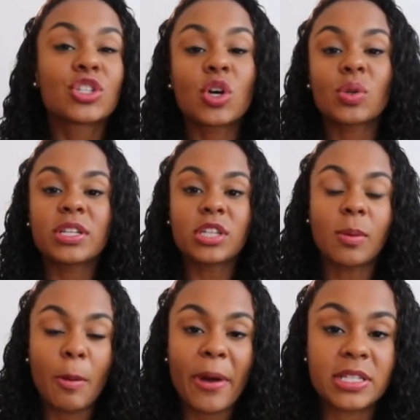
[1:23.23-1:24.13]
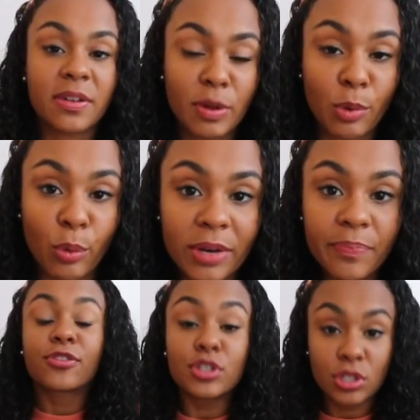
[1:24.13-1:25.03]
So let's talk about positive number
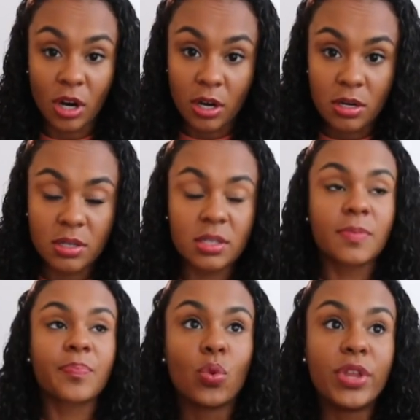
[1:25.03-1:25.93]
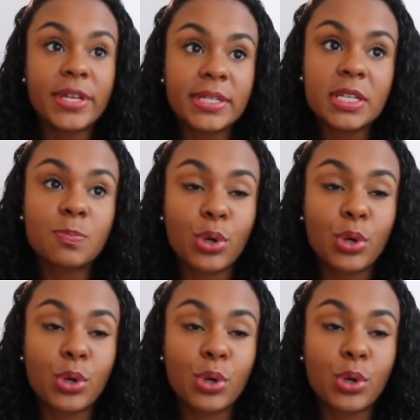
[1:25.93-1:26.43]
one. For starters, this is